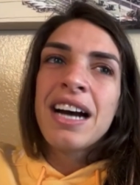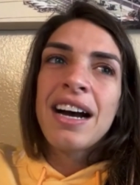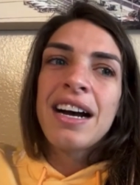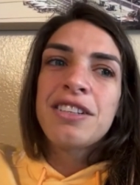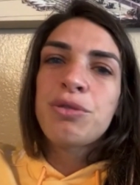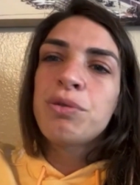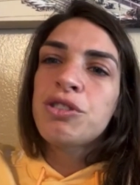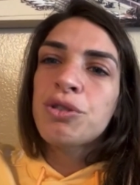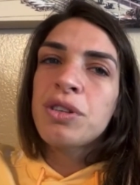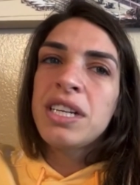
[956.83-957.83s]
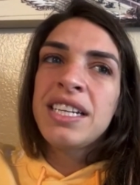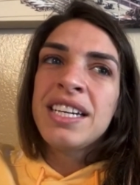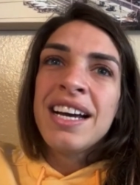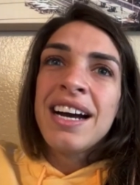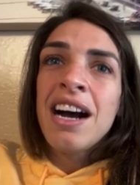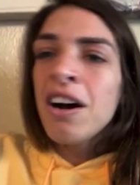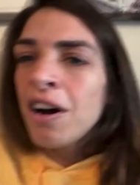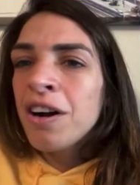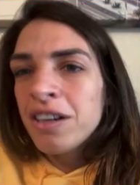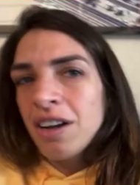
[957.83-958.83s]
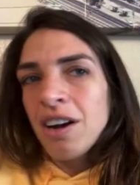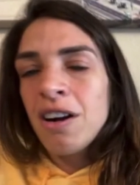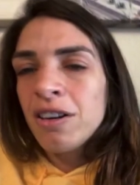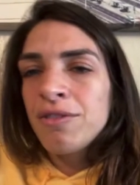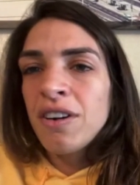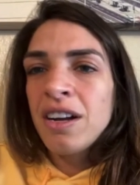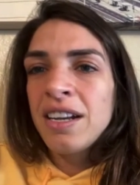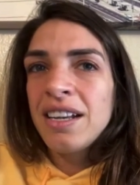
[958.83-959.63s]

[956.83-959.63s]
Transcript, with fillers: uh, to enjoy a hard, a hard fought